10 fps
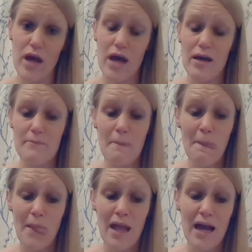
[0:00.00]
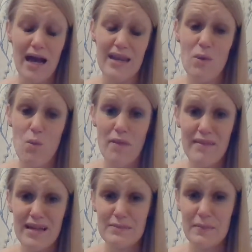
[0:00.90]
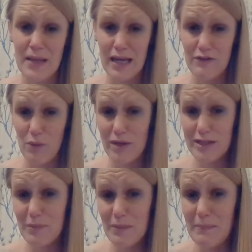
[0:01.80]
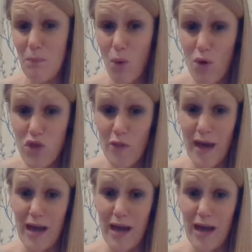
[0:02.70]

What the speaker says: I don't want that to be my life. I want it to be more than that.